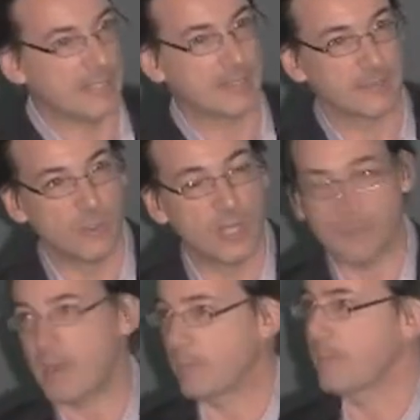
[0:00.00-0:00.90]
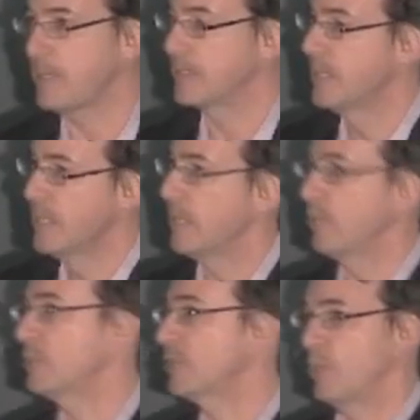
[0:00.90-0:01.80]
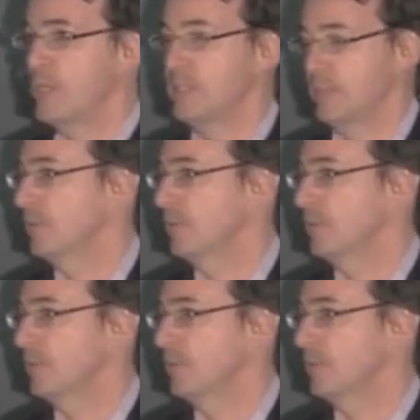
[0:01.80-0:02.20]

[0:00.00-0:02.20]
nuclear plants, nuclear power plants.